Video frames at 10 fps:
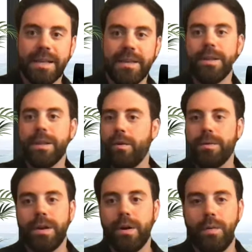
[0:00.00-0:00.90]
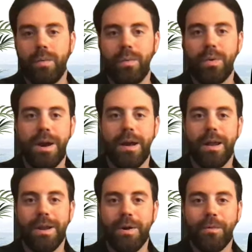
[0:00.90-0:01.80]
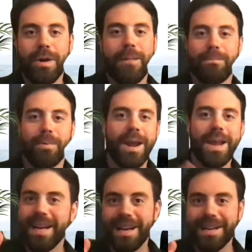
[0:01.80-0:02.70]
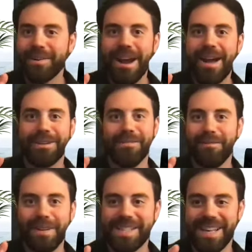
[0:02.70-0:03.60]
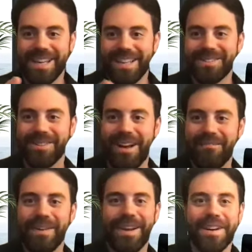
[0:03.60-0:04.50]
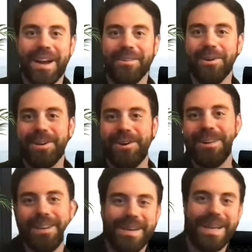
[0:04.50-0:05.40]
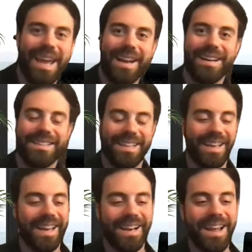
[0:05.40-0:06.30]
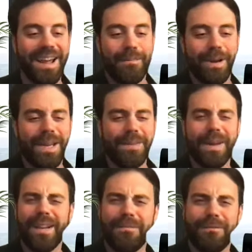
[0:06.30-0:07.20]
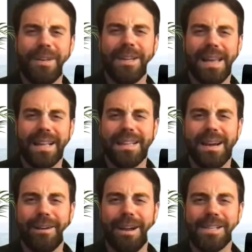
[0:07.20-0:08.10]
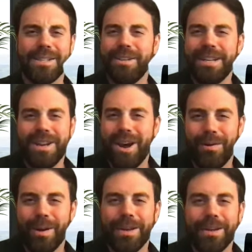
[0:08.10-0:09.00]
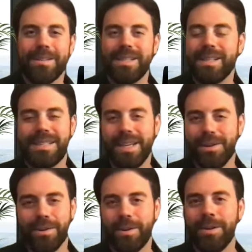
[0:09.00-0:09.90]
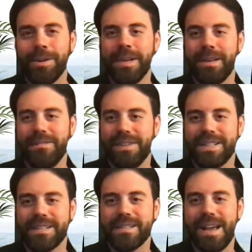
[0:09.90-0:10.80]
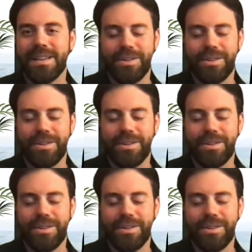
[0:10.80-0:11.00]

Even though, we're not breaking any ground in physics, we're not figuring out Newtonian mechanics again, but he made it feel like that, right? Because you didn't know it. You're a 16-year-old in physics class.